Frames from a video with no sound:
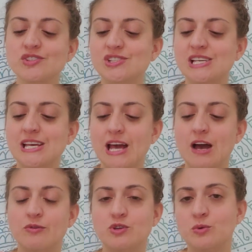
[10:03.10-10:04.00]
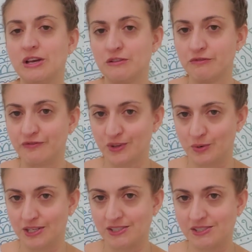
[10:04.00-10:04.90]
see how you
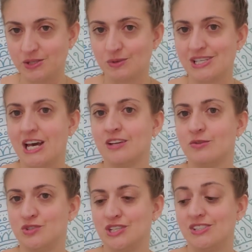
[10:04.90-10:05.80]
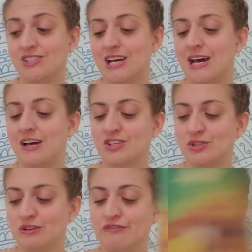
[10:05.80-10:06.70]
influence those energies to
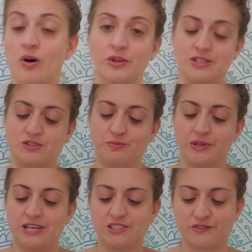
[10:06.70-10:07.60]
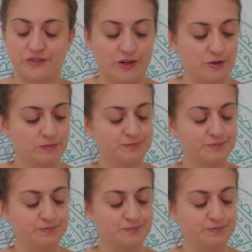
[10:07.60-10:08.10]
actually fall into place for you